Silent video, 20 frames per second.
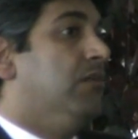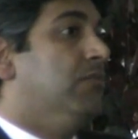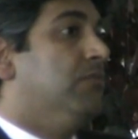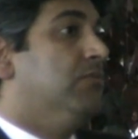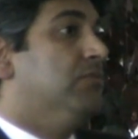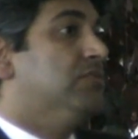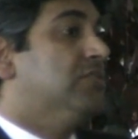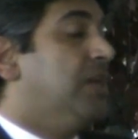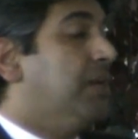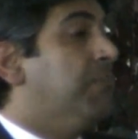
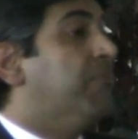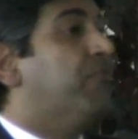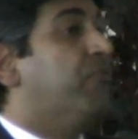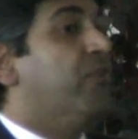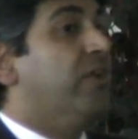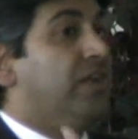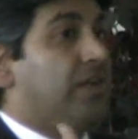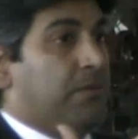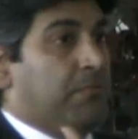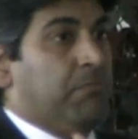some
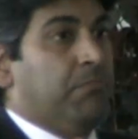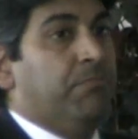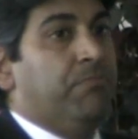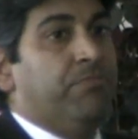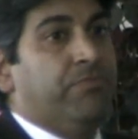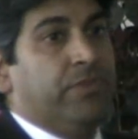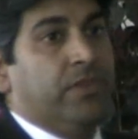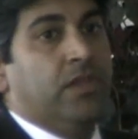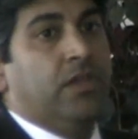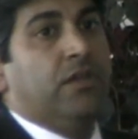freedom
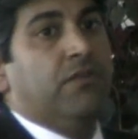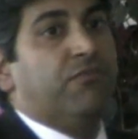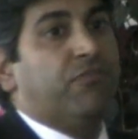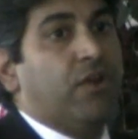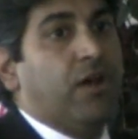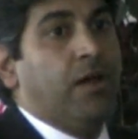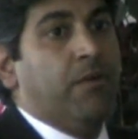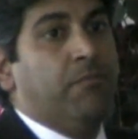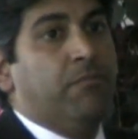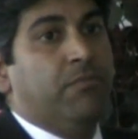
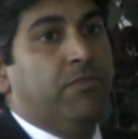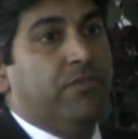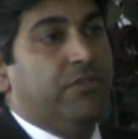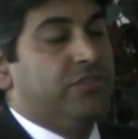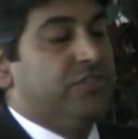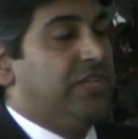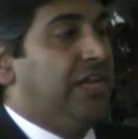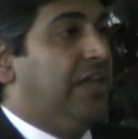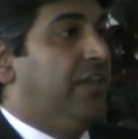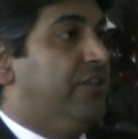from the
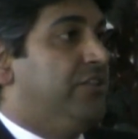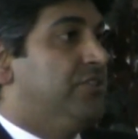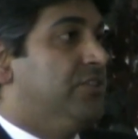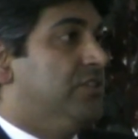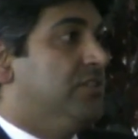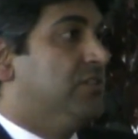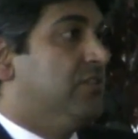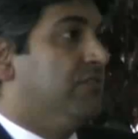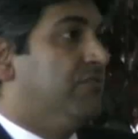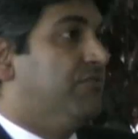
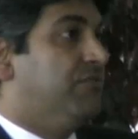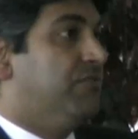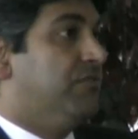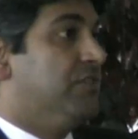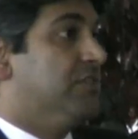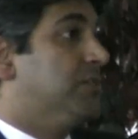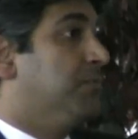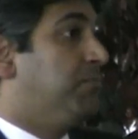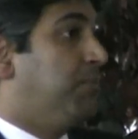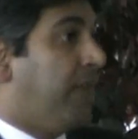challenges of the
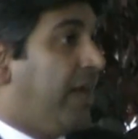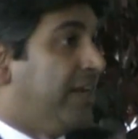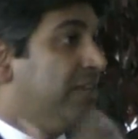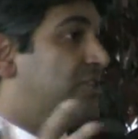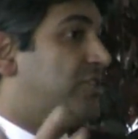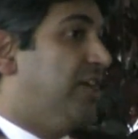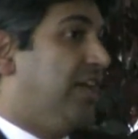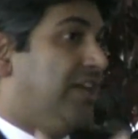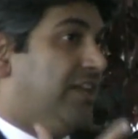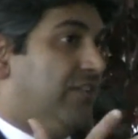supply
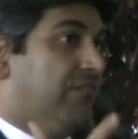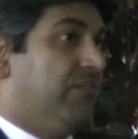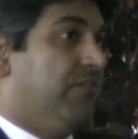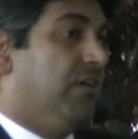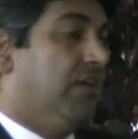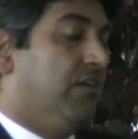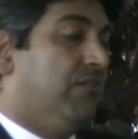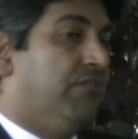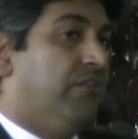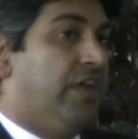chain
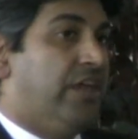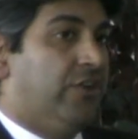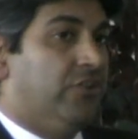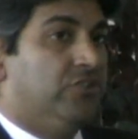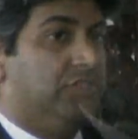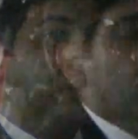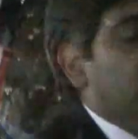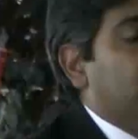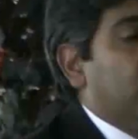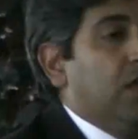of
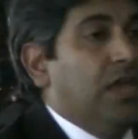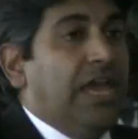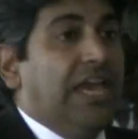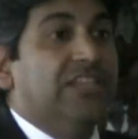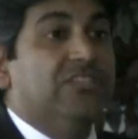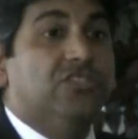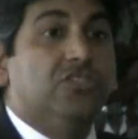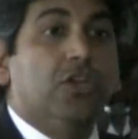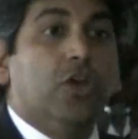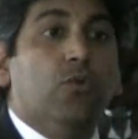energy.
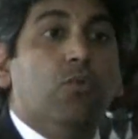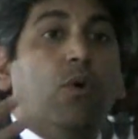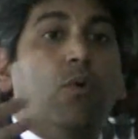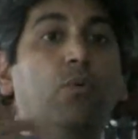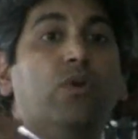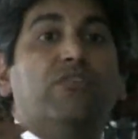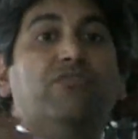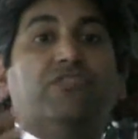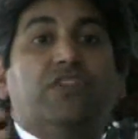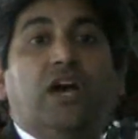And so what
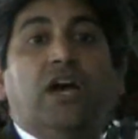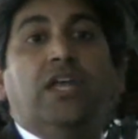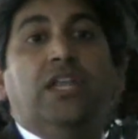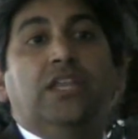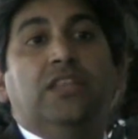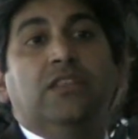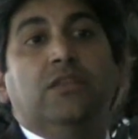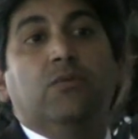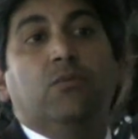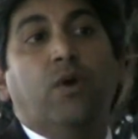we've done
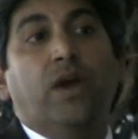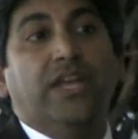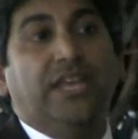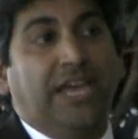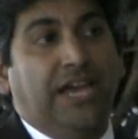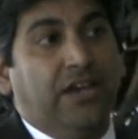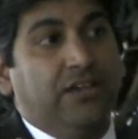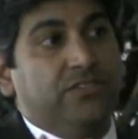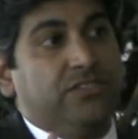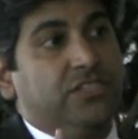in the White
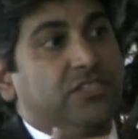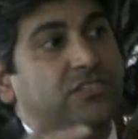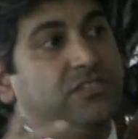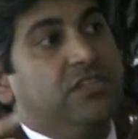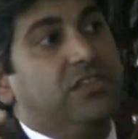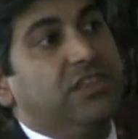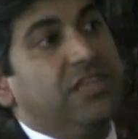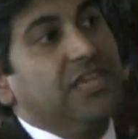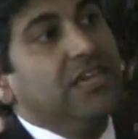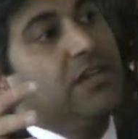House is to
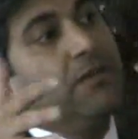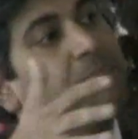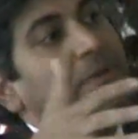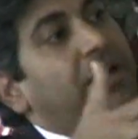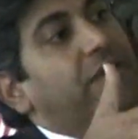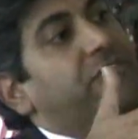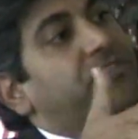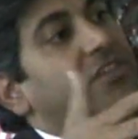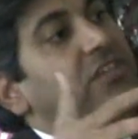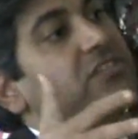think
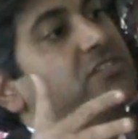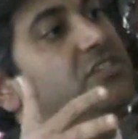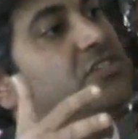about these